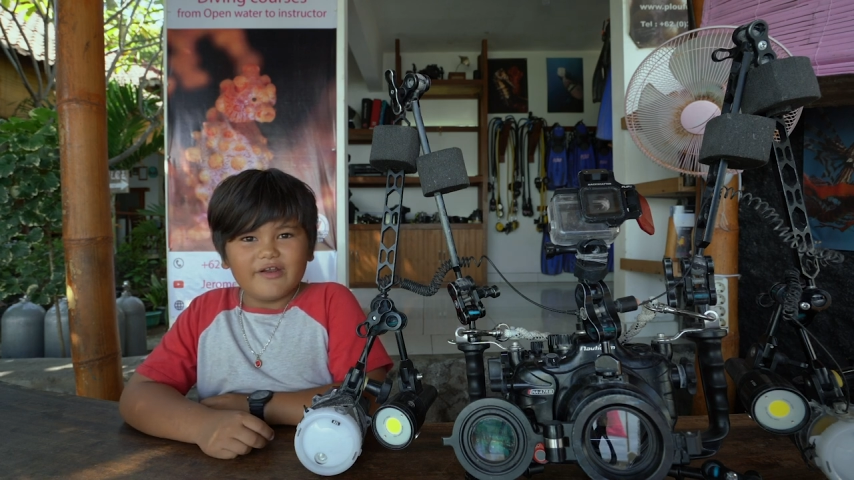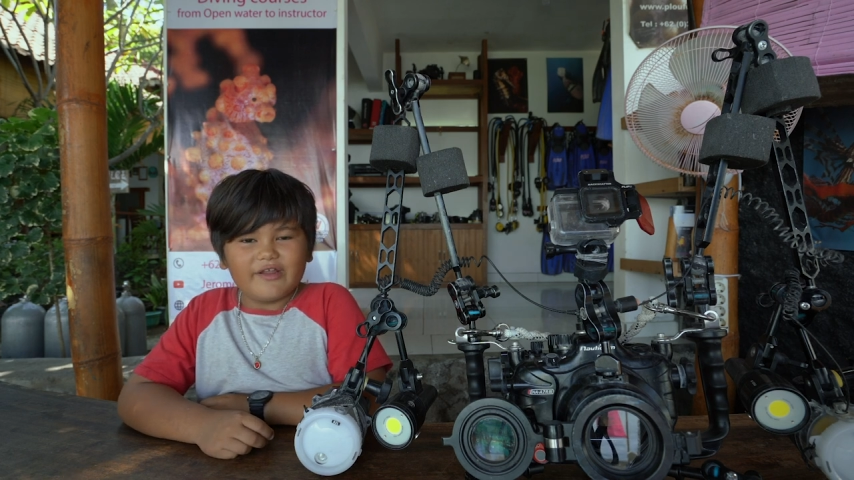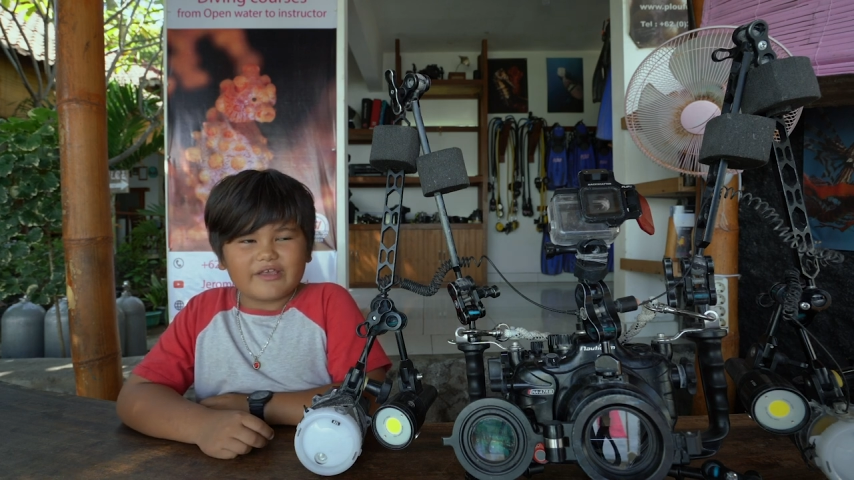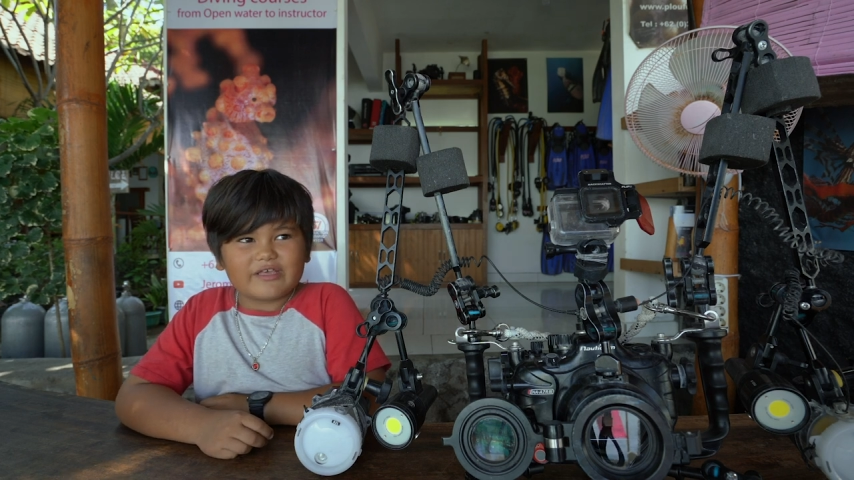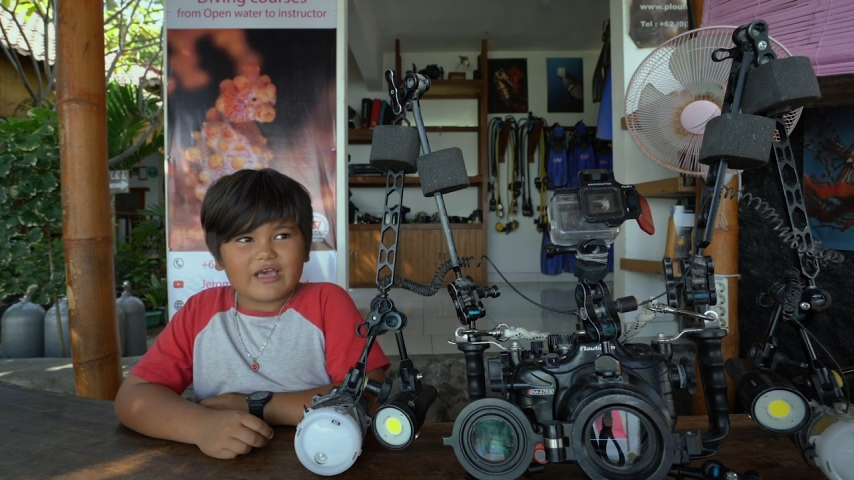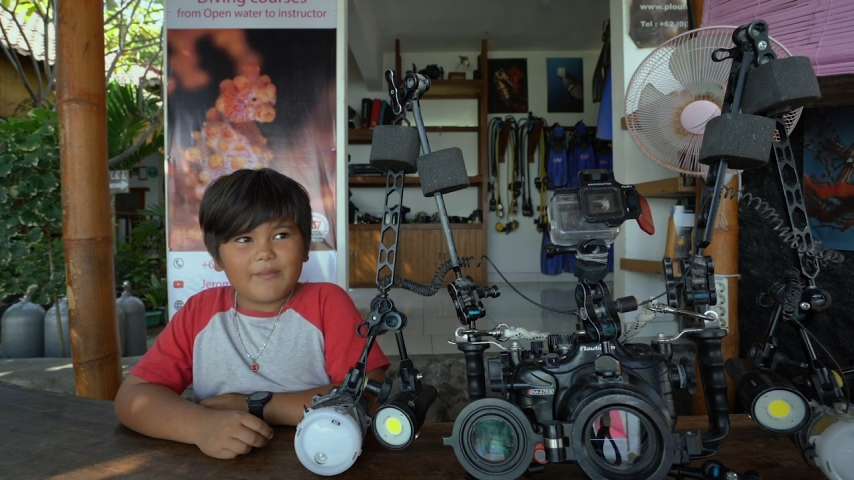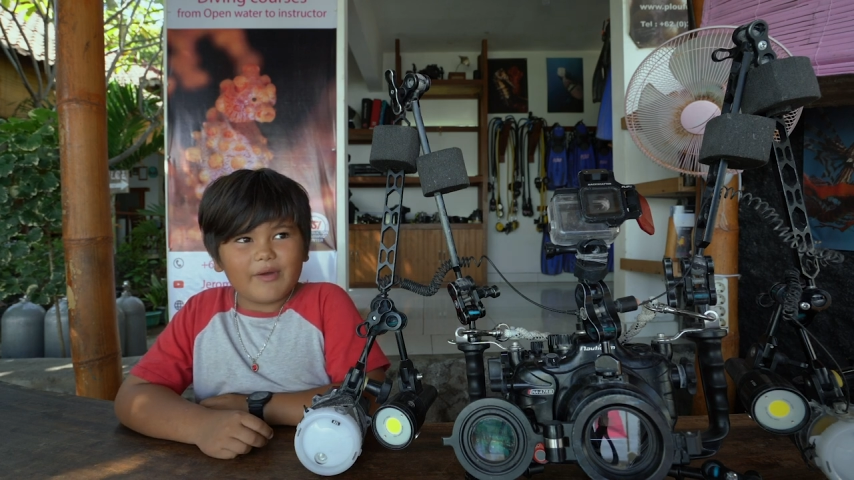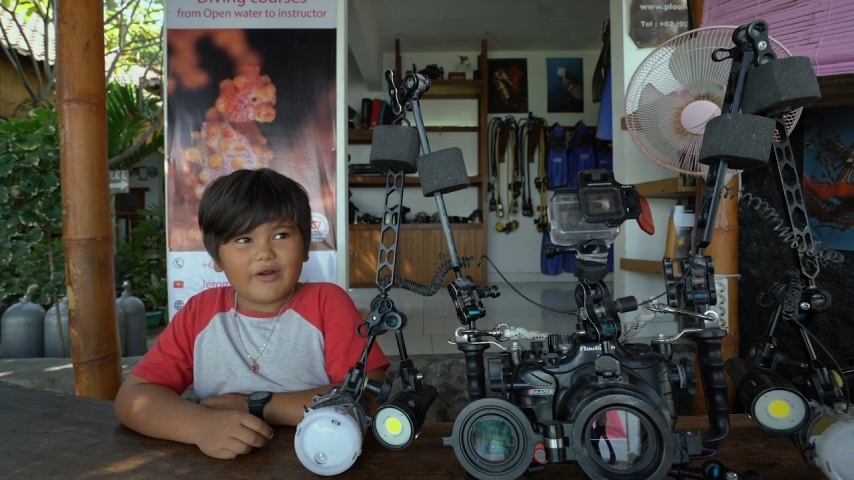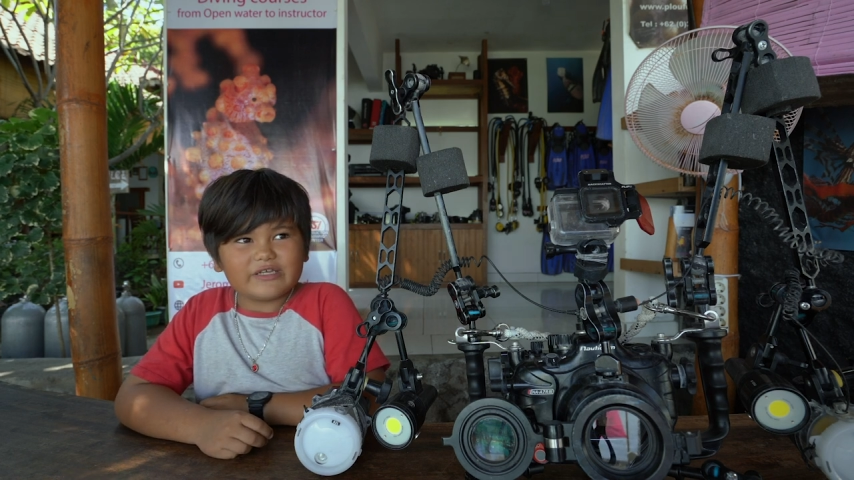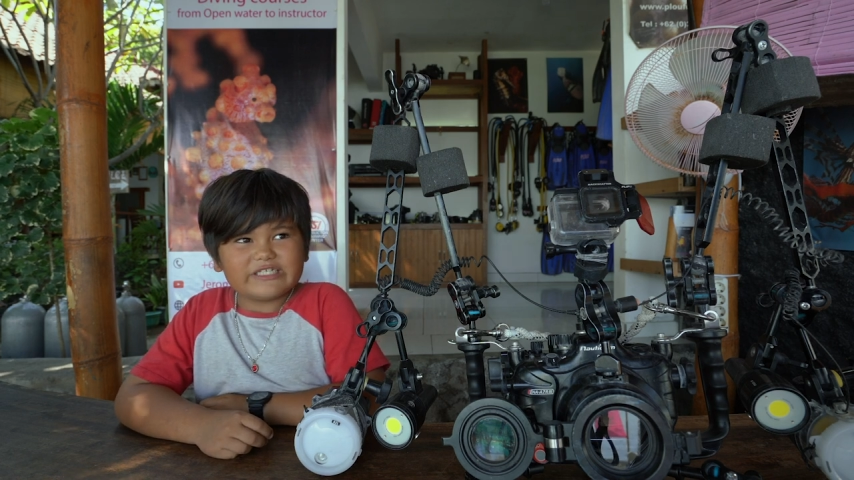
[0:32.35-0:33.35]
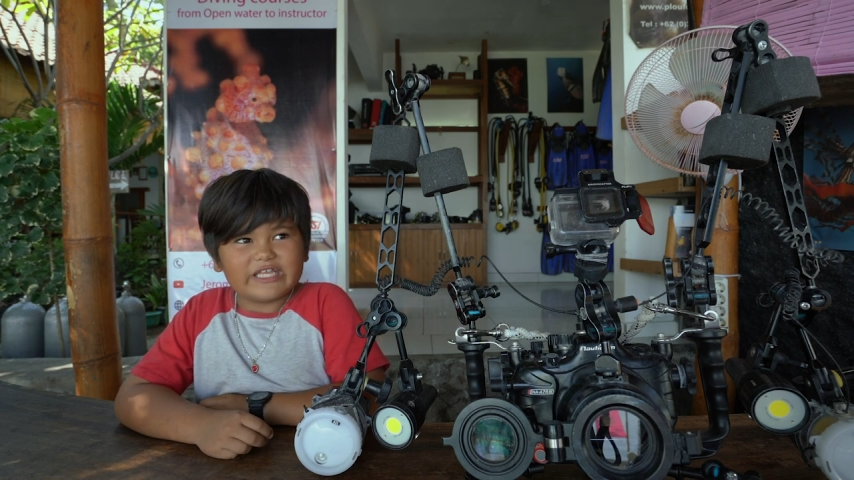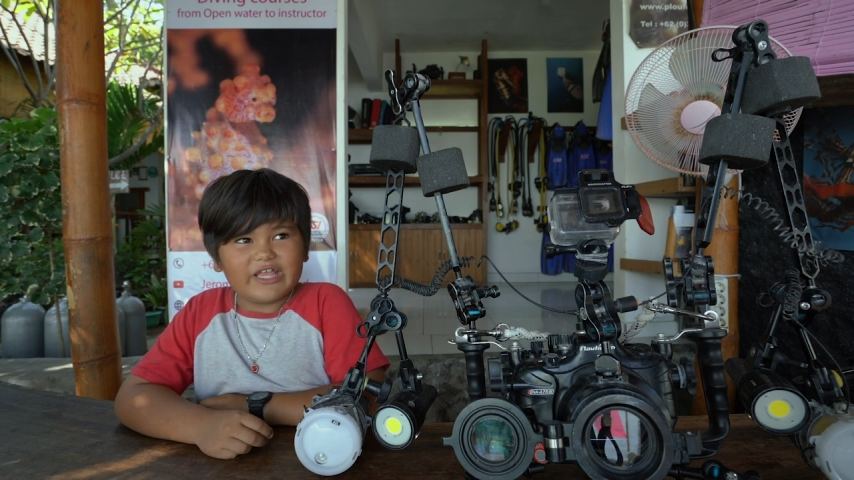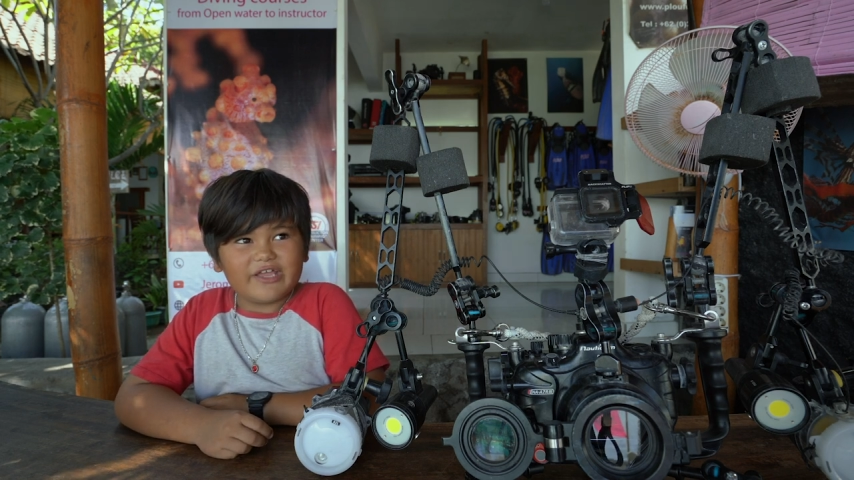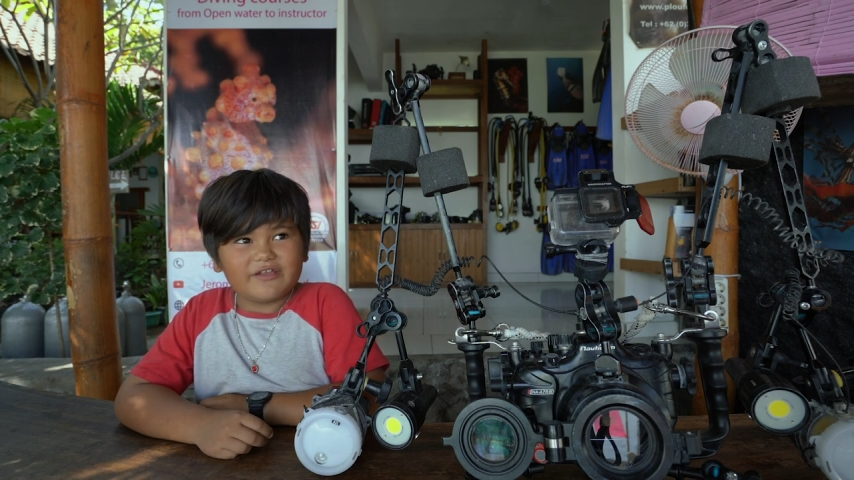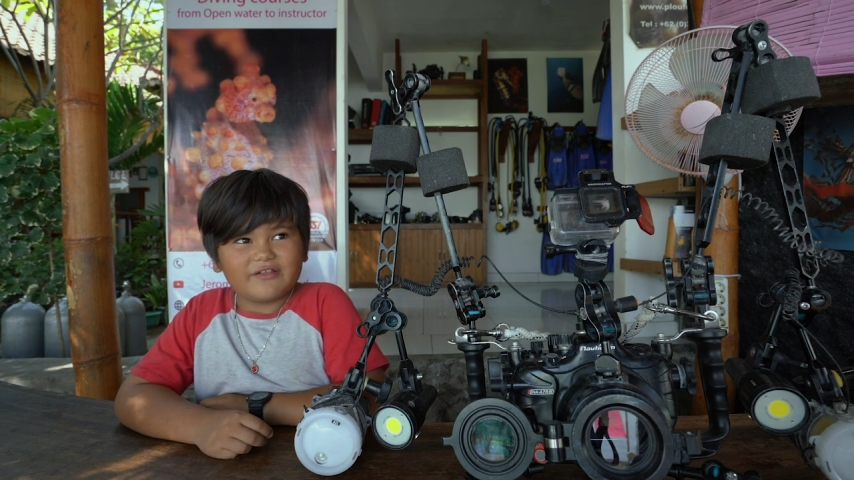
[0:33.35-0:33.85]
the camera
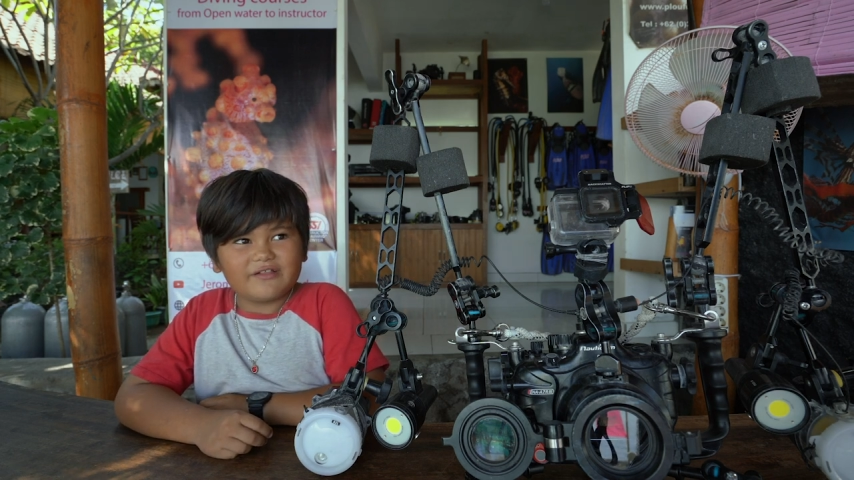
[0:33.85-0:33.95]
setting.